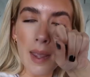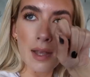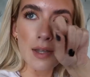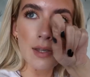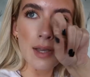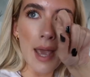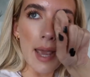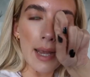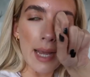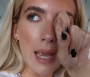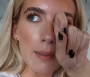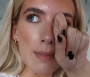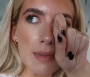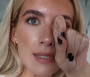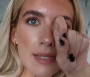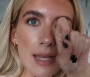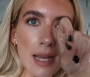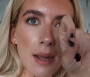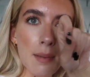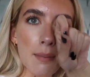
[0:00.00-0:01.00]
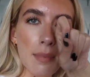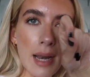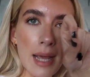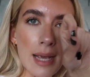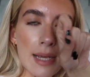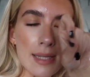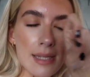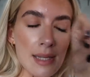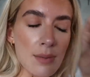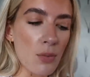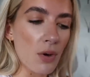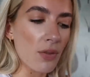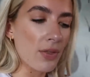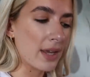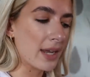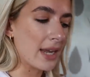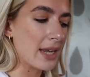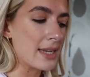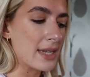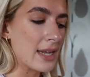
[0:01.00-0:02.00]
He came in second place in one
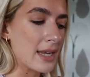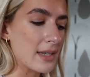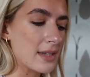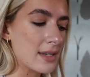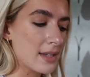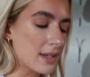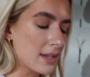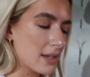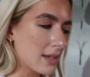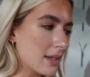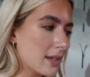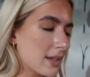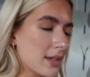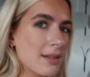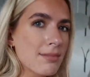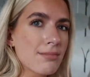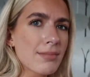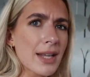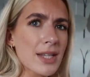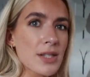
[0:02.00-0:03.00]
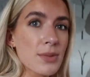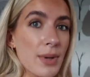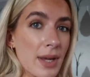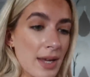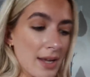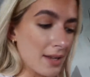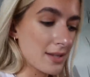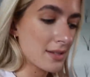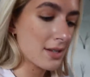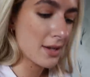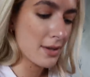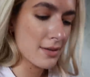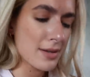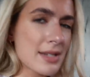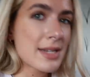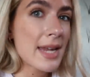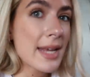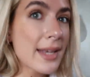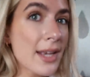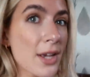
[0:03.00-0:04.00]
that he did last week, so
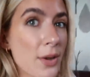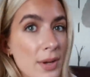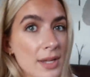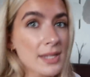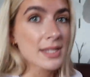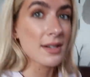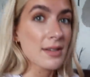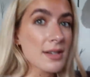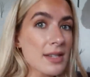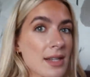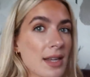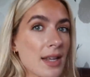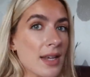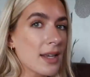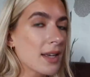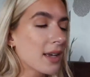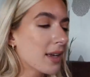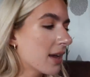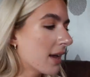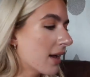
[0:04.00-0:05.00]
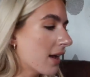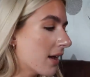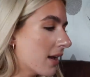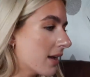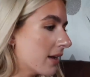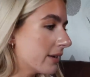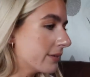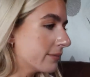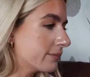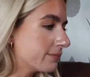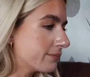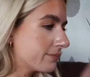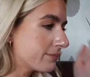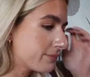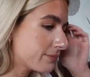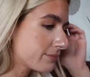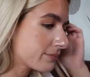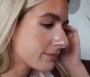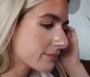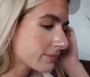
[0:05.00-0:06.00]
he's taking it quite seriously.
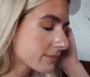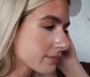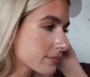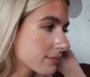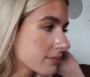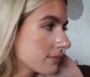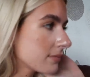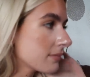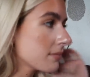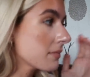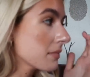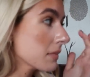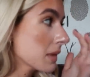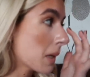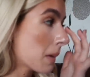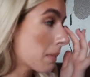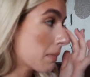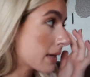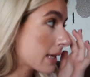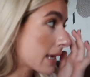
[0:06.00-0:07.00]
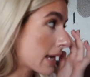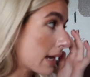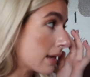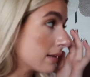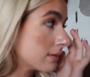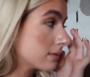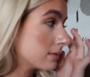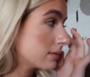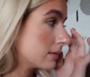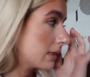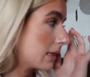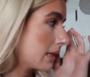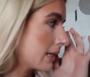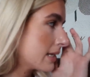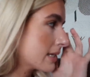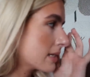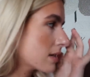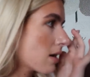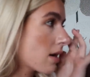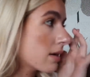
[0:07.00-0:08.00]
But yeah,
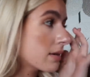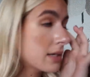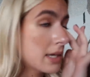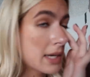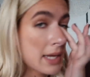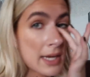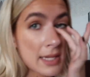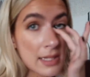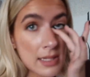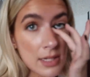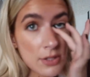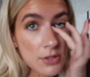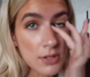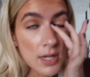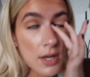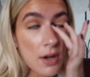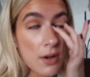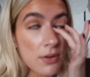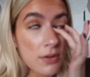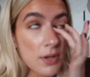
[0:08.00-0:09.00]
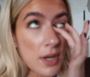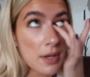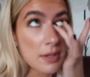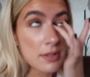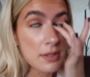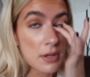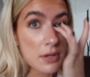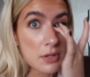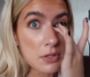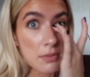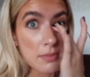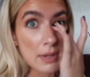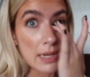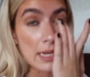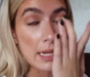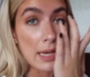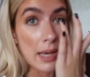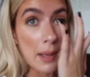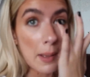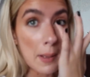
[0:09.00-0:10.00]
he's not on, he's literally on no social
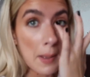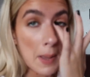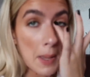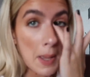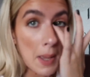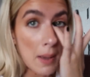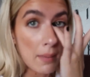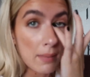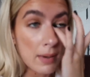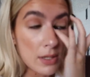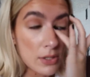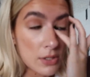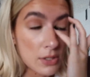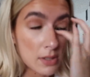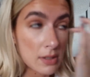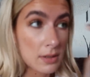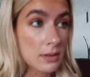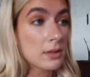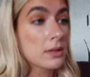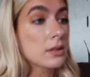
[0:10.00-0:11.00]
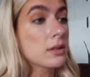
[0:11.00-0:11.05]
media, which